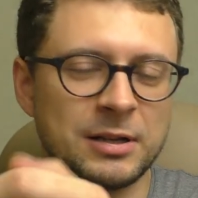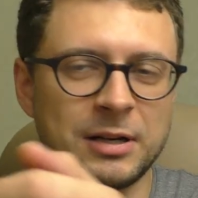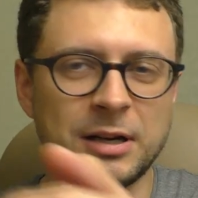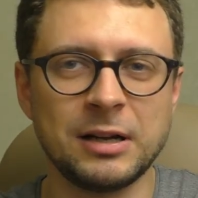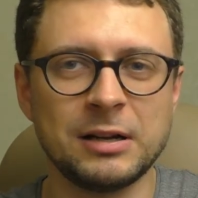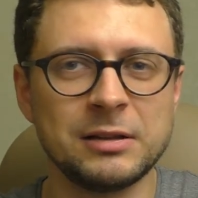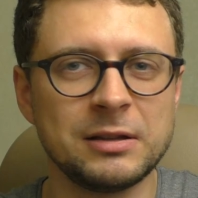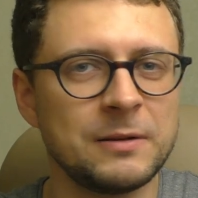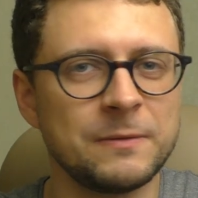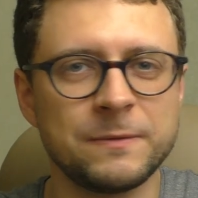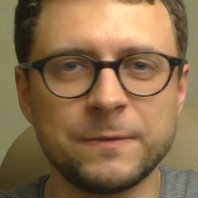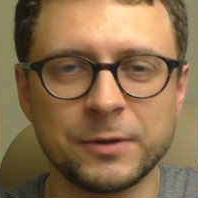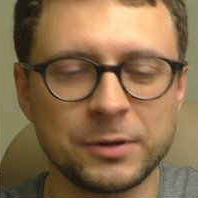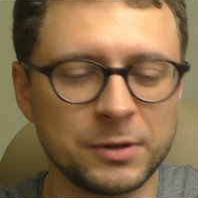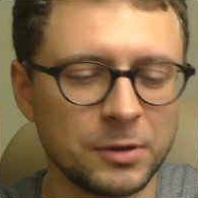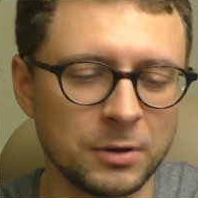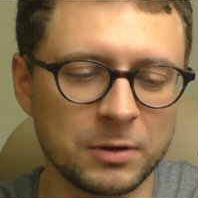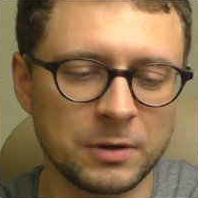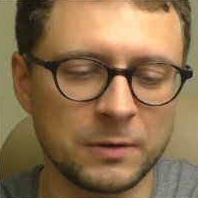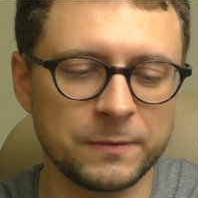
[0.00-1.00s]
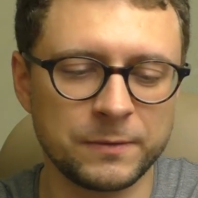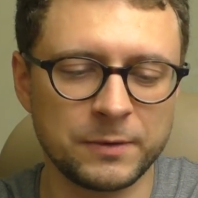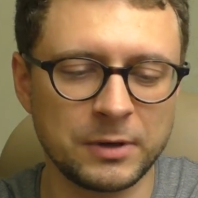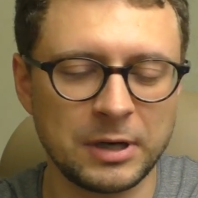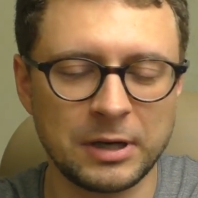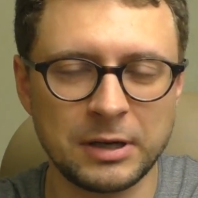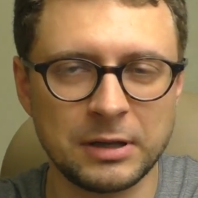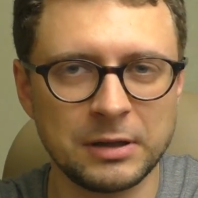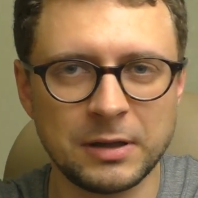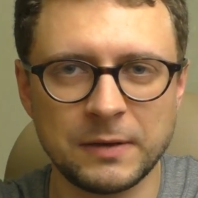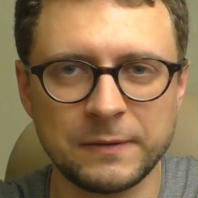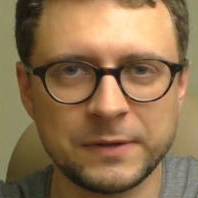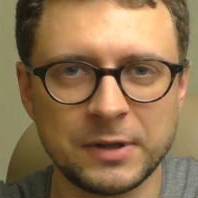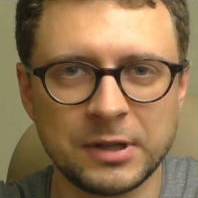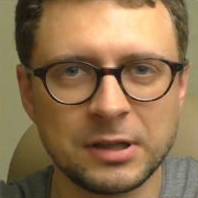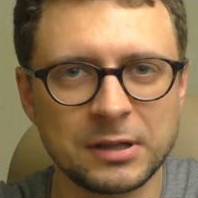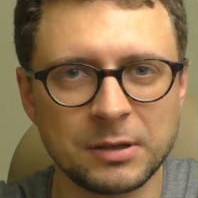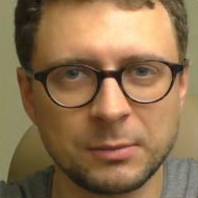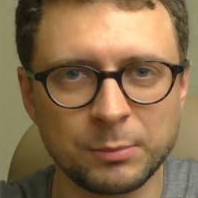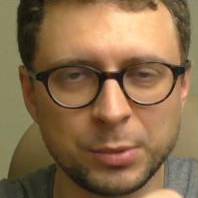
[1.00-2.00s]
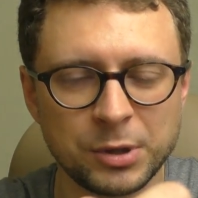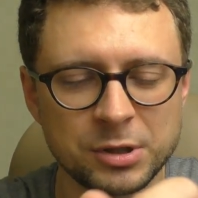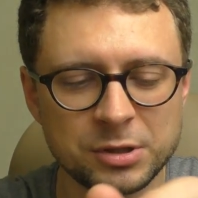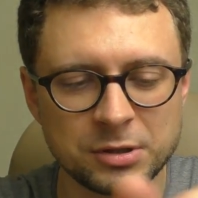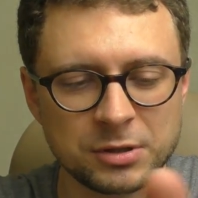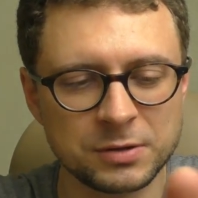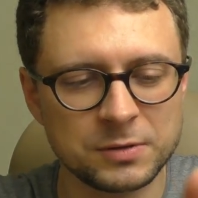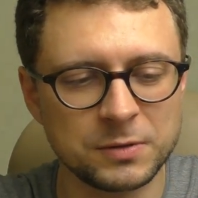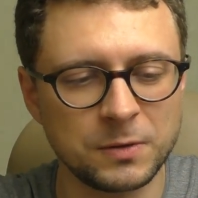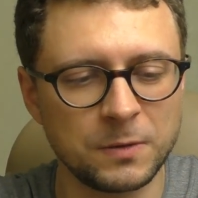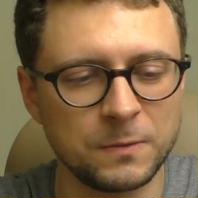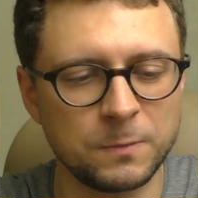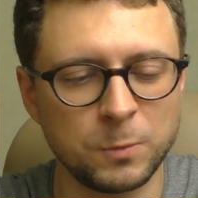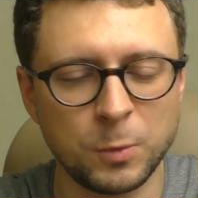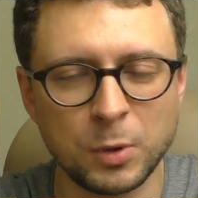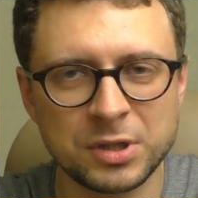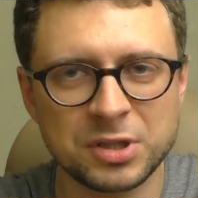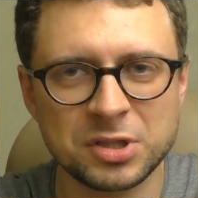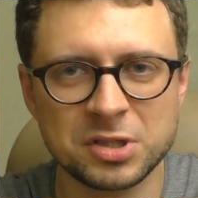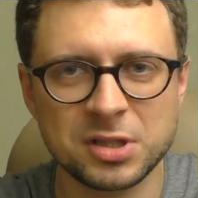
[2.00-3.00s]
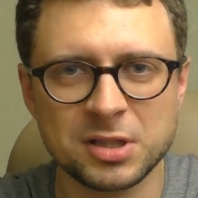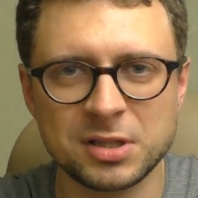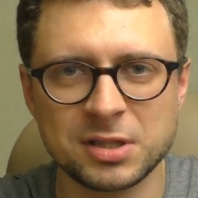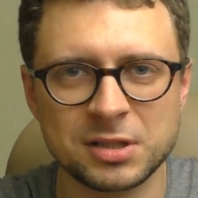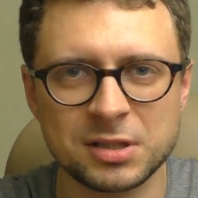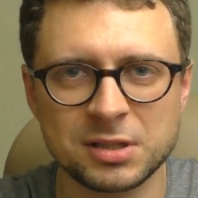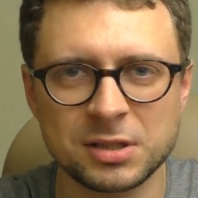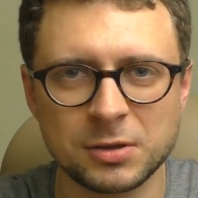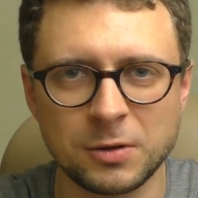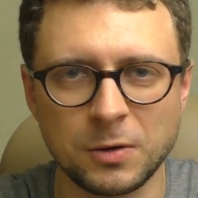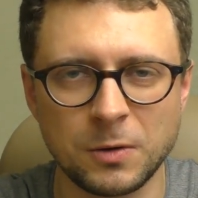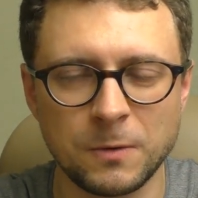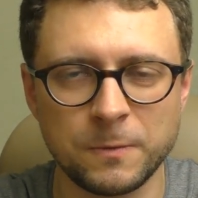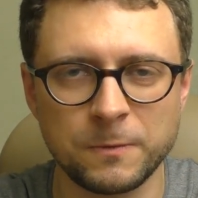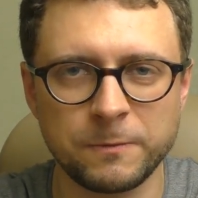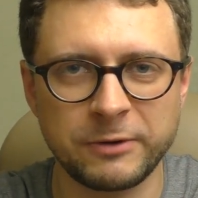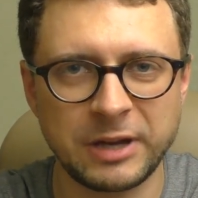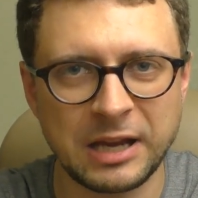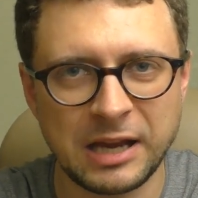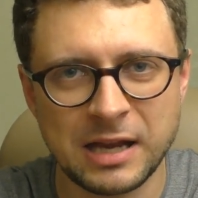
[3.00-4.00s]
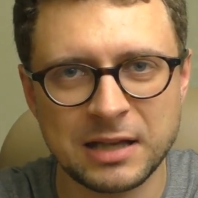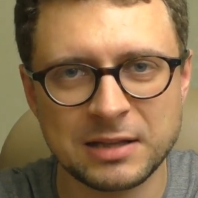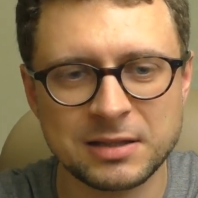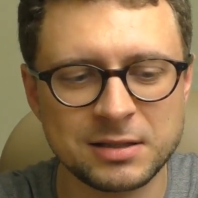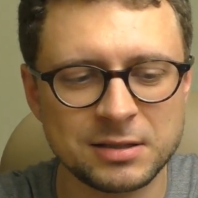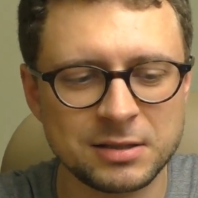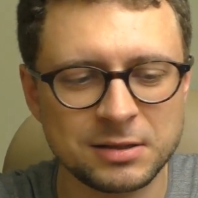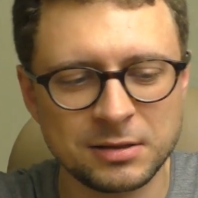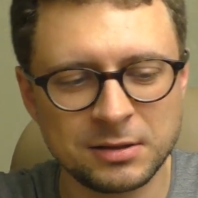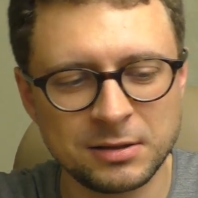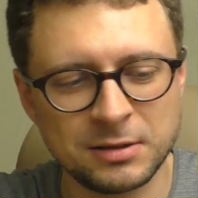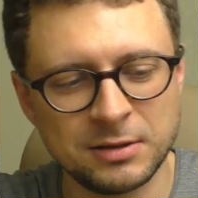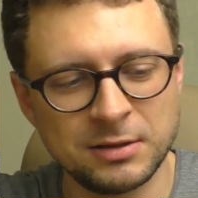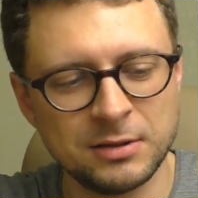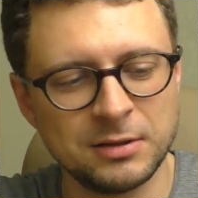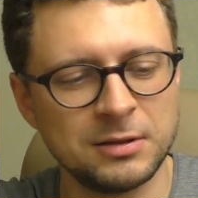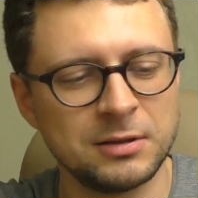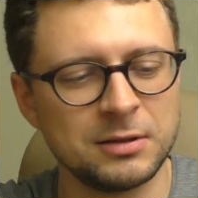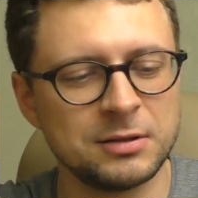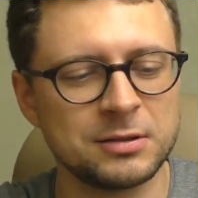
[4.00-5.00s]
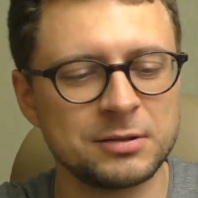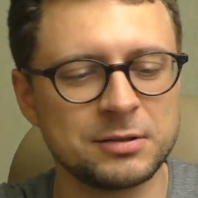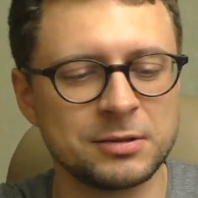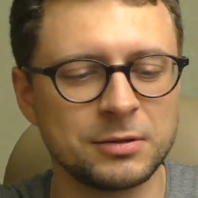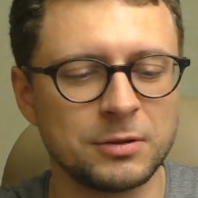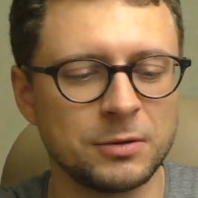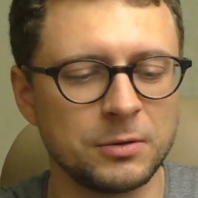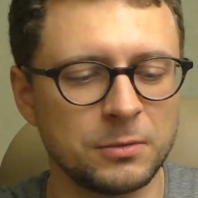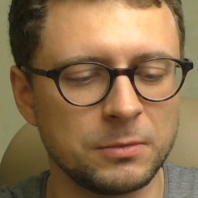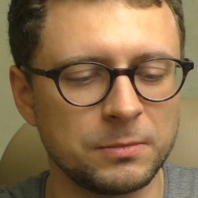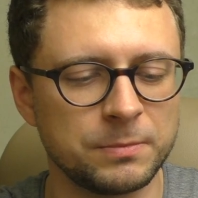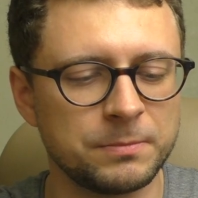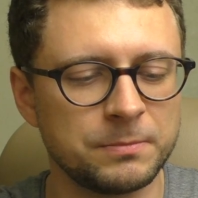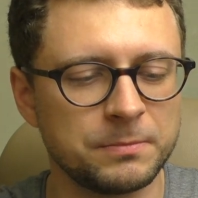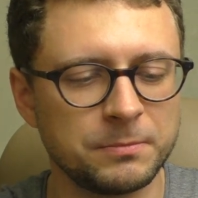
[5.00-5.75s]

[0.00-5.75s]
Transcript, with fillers: I love photography, I love taking pictures of watches, of cats, so